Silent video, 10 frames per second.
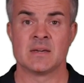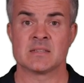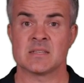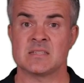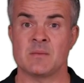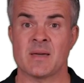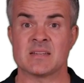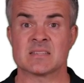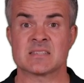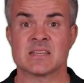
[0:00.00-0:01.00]
City made
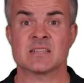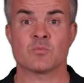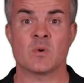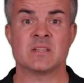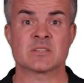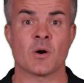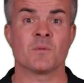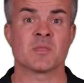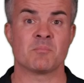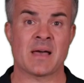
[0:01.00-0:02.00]
it 6 wins
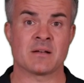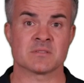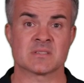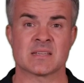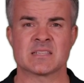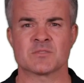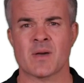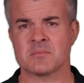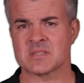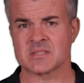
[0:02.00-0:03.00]
on the bounce as they
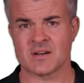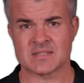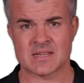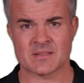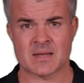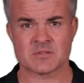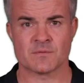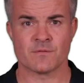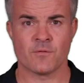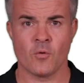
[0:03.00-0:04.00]
swept aside
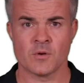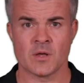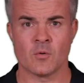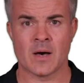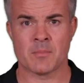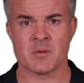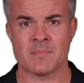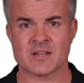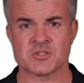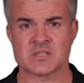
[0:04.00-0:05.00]
Southampton 4-0 up in
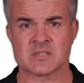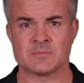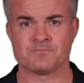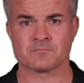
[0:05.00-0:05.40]
Manchester.